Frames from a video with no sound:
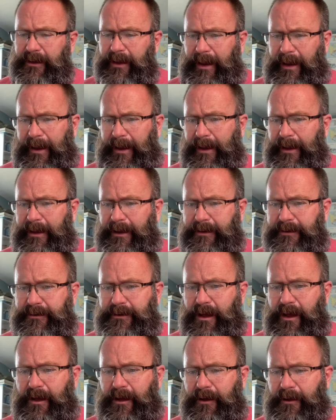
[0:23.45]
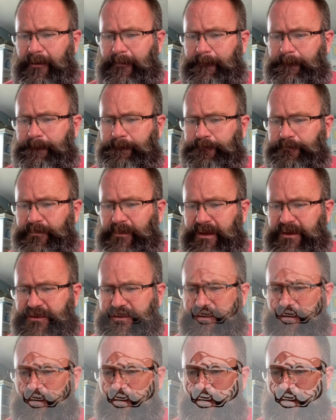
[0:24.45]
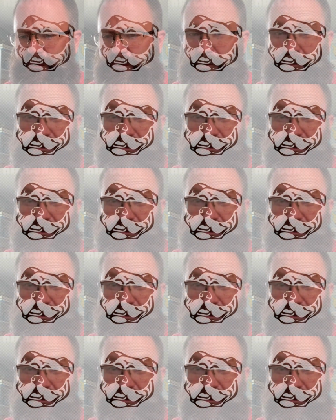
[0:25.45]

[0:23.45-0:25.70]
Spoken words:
and so you'll